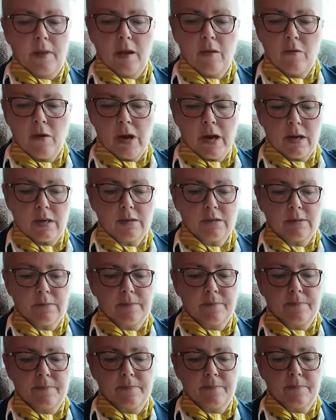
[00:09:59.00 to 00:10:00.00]
Right,
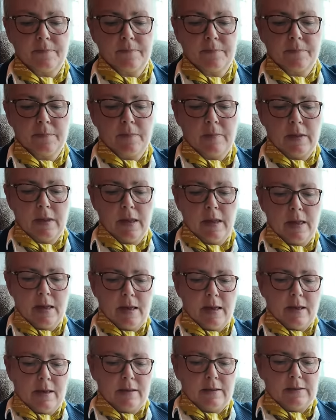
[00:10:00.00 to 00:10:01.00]

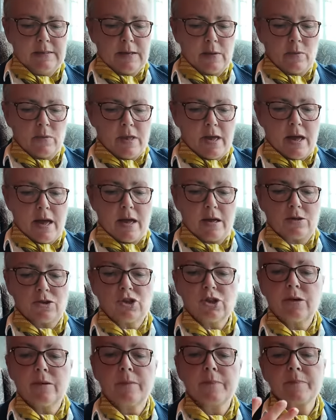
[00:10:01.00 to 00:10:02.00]
down the
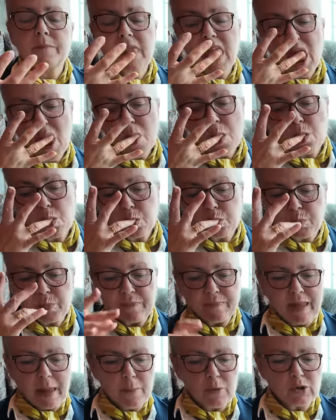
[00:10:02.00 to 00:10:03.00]
hatch.
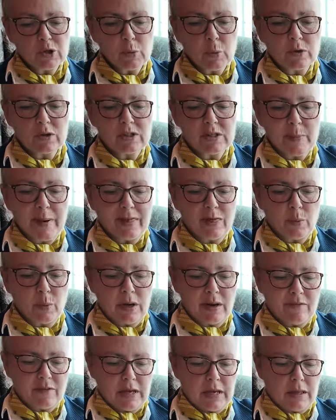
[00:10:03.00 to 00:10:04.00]
I meant to want to bath
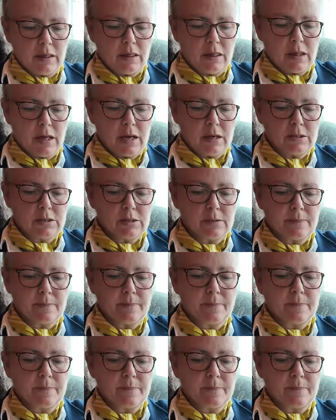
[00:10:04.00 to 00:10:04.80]
when I've eaten this.